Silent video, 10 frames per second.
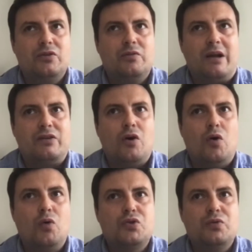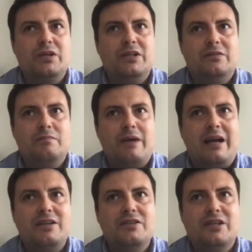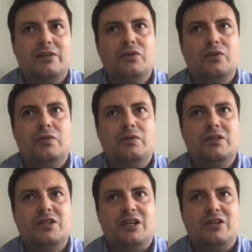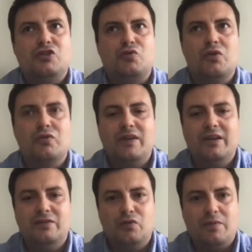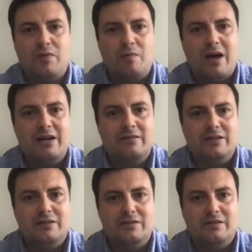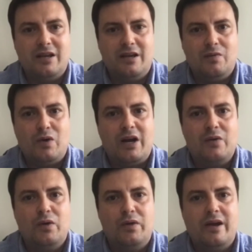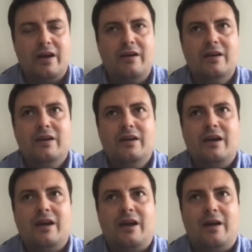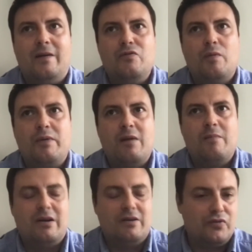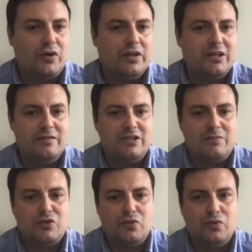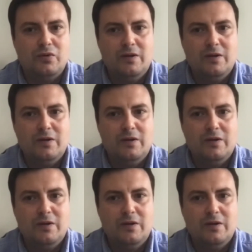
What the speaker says: but also in banking sector, this is a strong thing to keep in mind in regarding with the European Bank Authority in terms to